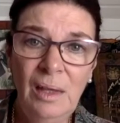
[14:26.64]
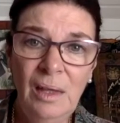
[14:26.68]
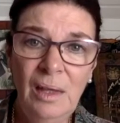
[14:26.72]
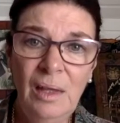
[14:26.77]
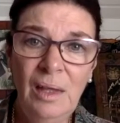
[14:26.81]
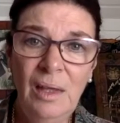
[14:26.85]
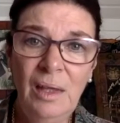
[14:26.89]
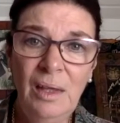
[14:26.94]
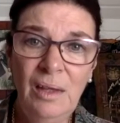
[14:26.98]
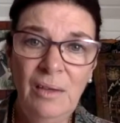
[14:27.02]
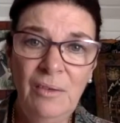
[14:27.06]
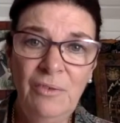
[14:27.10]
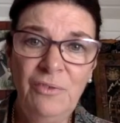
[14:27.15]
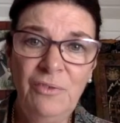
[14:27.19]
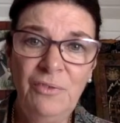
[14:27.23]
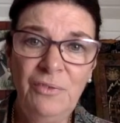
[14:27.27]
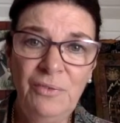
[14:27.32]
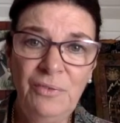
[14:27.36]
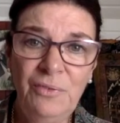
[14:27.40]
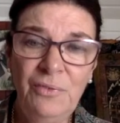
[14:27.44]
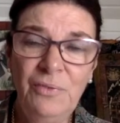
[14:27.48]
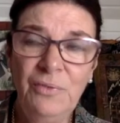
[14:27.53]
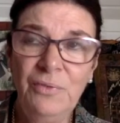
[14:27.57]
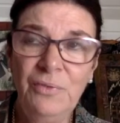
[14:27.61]
If
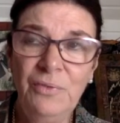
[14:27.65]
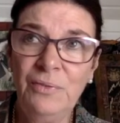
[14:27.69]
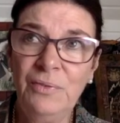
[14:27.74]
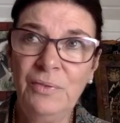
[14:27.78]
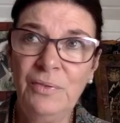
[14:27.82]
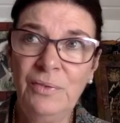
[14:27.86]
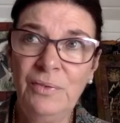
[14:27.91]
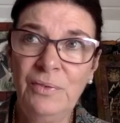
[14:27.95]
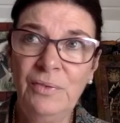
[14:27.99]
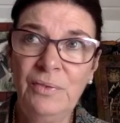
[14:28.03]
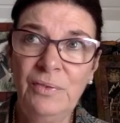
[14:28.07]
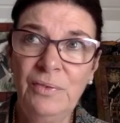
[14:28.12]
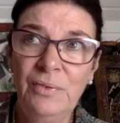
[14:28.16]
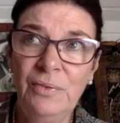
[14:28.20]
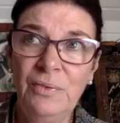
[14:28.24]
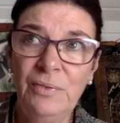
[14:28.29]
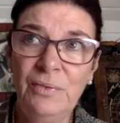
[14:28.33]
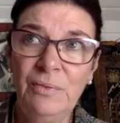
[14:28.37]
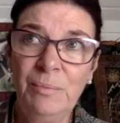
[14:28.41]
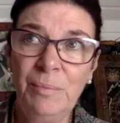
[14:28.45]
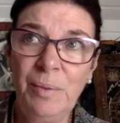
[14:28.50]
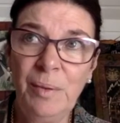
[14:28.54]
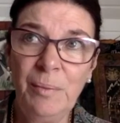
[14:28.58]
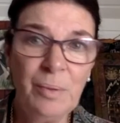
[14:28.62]

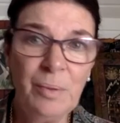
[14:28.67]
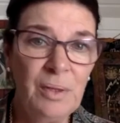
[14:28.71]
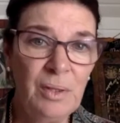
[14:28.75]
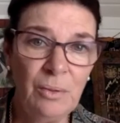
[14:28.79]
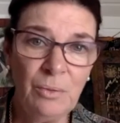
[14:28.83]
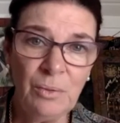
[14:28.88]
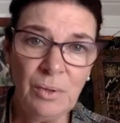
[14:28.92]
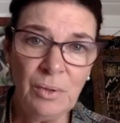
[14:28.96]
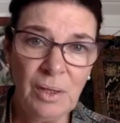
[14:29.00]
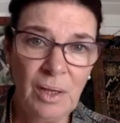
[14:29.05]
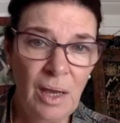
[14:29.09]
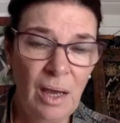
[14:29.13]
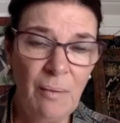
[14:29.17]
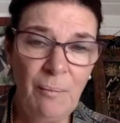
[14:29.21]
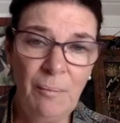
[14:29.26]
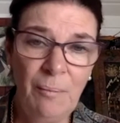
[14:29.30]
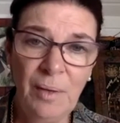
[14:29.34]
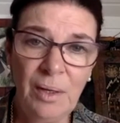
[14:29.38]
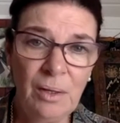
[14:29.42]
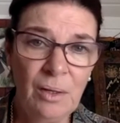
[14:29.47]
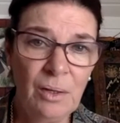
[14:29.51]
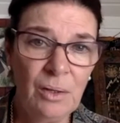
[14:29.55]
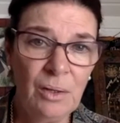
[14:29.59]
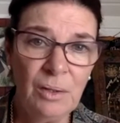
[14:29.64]
people don't come
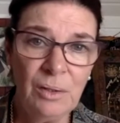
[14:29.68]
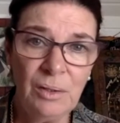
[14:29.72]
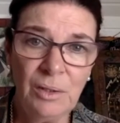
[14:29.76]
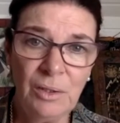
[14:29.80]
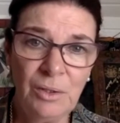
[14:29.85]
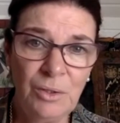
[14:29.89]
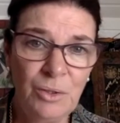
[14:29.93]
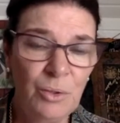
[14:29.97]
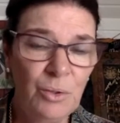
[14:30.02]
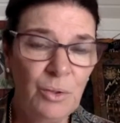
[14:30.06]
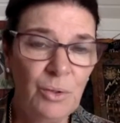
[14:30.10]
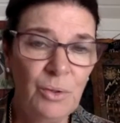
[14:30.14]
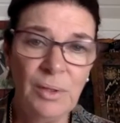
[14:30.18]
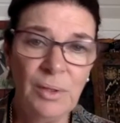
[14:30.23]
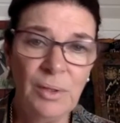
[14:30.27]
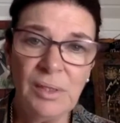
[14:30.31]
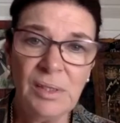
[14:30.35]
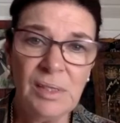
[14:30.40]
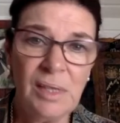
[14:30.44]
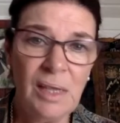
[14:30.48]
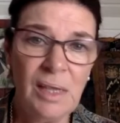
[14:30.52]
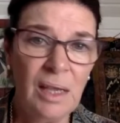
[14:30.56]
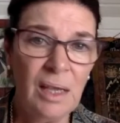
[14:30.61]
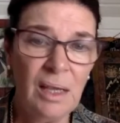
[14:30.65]
and knock on the door and
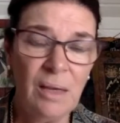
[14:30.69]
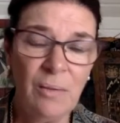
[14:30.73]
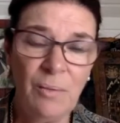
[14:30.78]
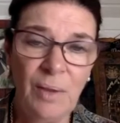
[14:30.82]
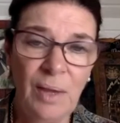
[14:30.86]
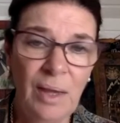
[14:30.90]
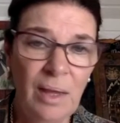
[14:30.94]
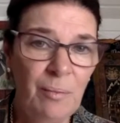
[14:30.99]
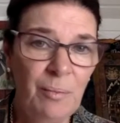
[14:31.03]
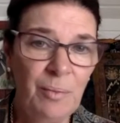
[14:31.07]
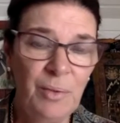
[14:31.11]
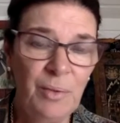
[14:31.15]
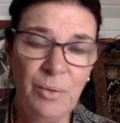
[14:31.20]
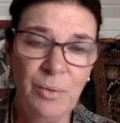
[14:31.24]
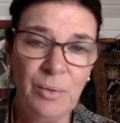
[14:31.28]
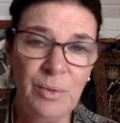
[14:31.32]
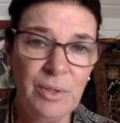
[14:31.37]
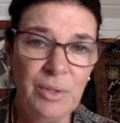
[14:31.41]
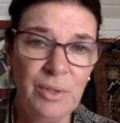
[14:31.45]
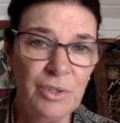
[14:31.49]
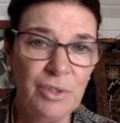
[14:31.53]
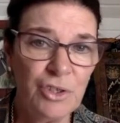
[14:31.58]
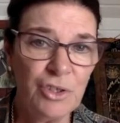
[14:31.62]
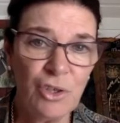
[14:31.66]
say, can we help you with
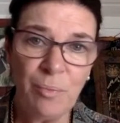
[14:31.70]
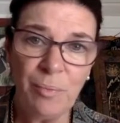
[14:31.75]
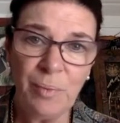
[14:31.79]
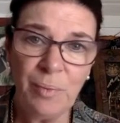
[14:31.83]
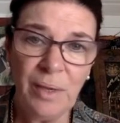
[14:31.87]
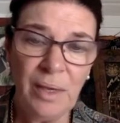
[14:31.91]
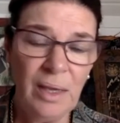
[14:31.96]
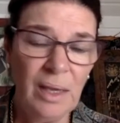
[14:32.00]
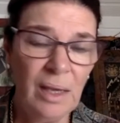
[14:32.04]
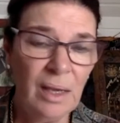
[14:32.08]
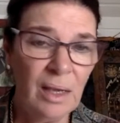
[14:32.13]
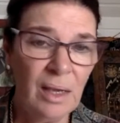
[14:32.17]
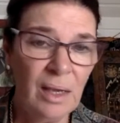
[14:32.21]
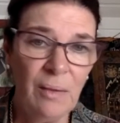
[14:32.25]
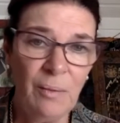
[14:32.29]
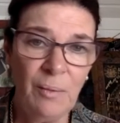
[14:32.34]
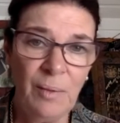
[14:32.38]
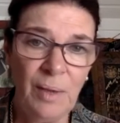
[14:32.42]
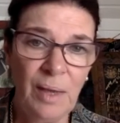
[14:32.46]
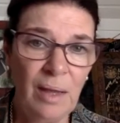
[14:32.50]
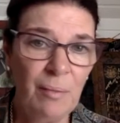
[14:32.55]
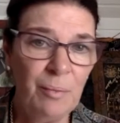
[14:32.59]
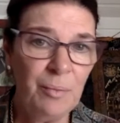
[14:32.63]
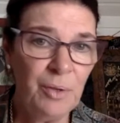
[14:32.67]
your shopping? Can we
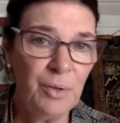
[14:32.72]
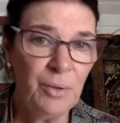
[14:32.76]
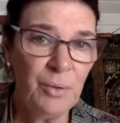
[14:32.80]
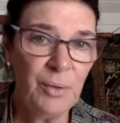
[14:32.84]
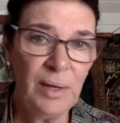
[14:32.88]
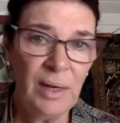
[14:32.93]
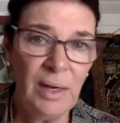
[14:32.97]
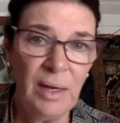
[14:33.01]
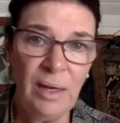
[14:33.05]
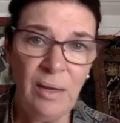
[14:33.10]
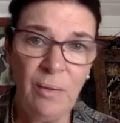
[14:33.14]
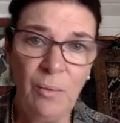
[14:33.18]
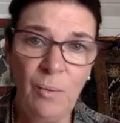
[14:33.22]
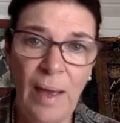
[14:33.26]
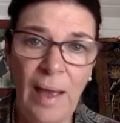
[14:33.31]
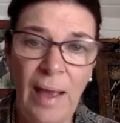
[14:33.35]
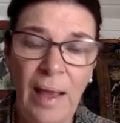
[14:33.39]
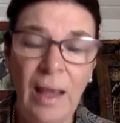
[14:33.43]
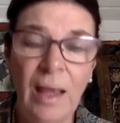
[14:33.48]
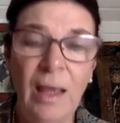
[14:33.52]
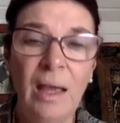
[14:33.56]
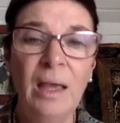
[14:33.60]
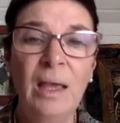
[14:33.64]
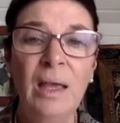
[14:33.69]
help you in any
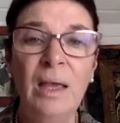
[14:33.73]
way?